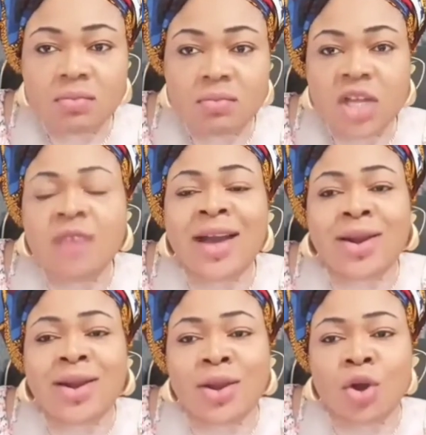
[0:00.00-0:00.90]
If I
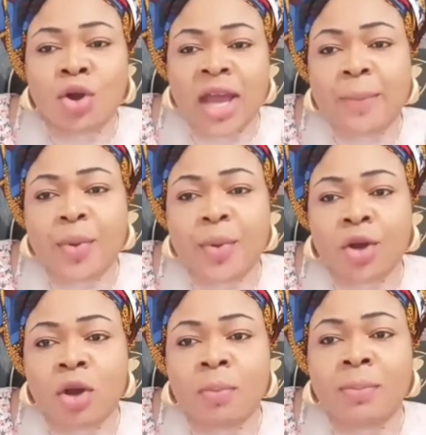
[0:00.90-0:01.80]
run or get born,
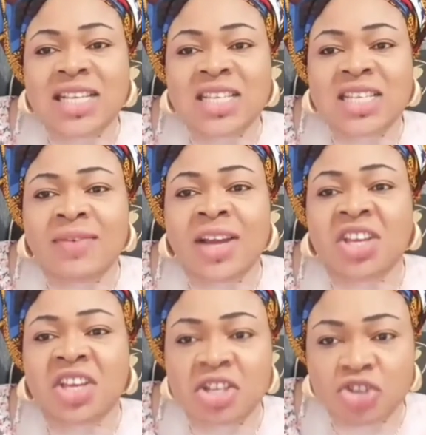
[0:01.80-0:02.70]
no matter when
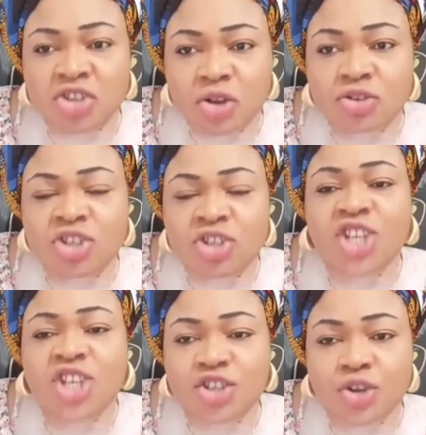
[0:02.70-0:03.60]
it get church, the
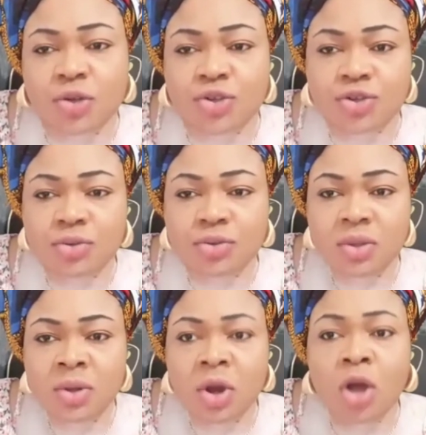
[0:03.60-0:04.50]
J church,
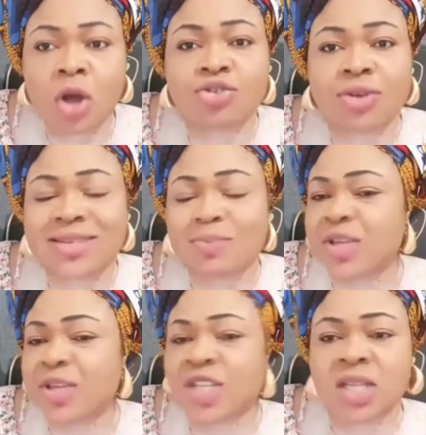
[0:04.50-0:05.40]

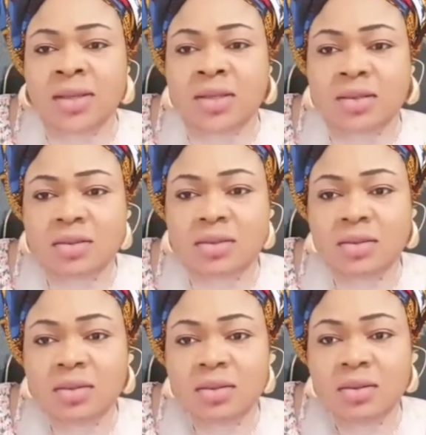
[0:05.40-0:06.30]
100%.
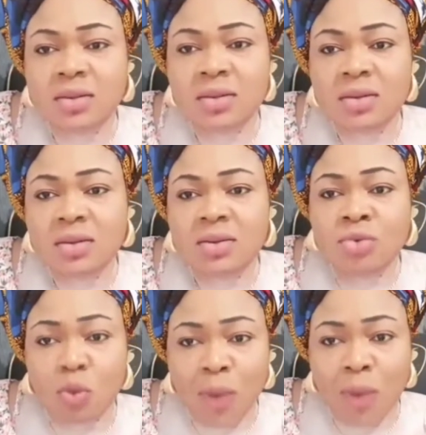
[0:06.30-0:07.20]

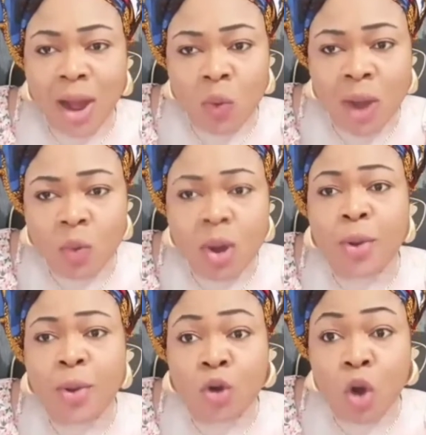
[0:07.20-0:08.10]
No walk walk we
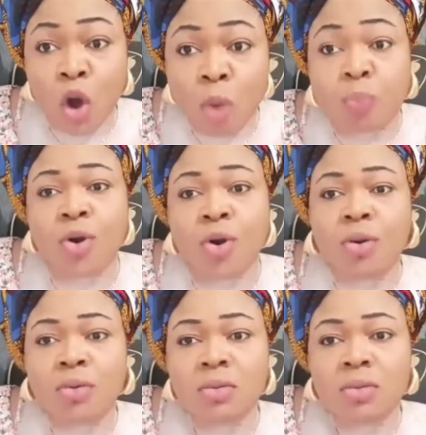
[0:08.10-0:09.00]
born no bo.
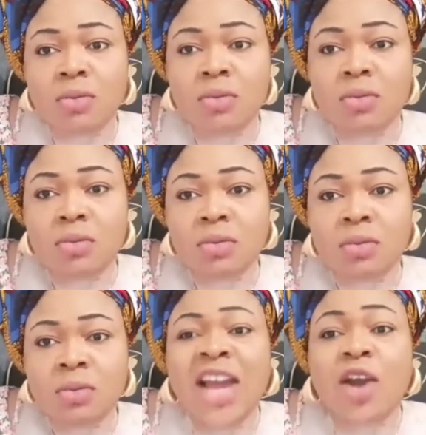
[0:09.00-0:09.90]

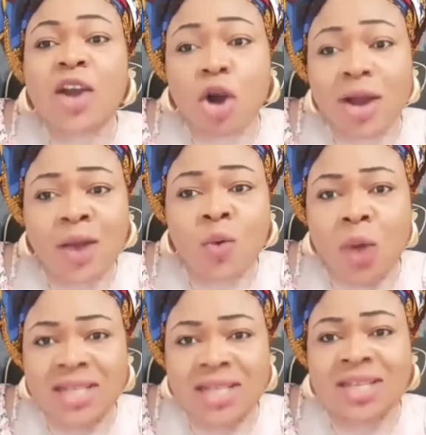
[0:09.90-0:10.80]
Neko ge
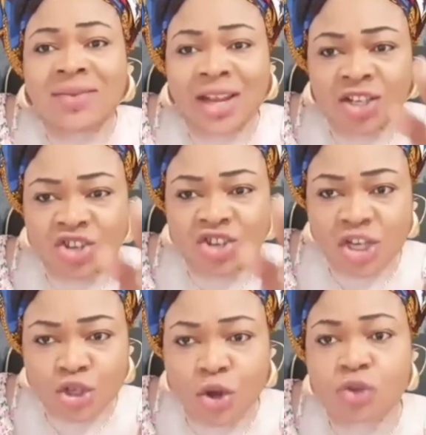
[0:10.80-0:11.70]
mwase when it J
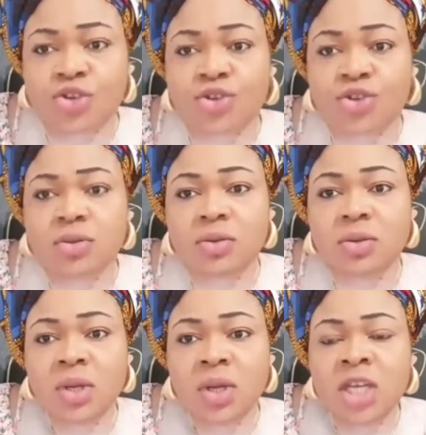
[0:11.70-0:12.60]
church.
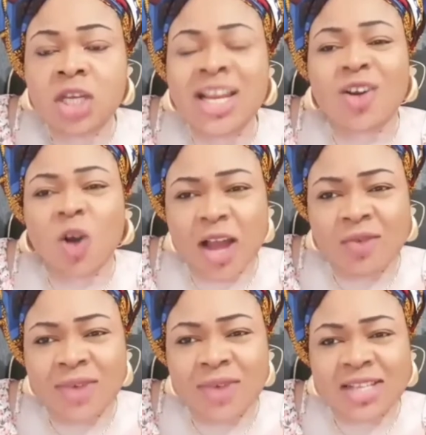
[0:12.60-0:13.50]
Neko
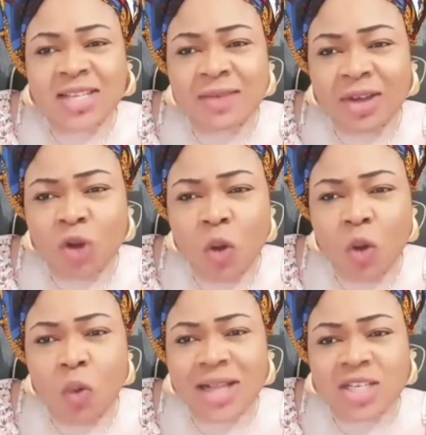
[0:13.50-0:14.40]
ge mwase no
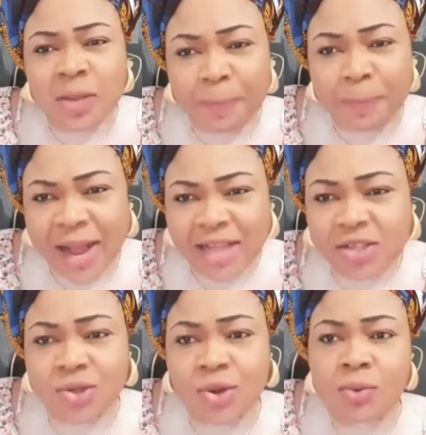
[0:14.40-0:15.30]
mwase pastor.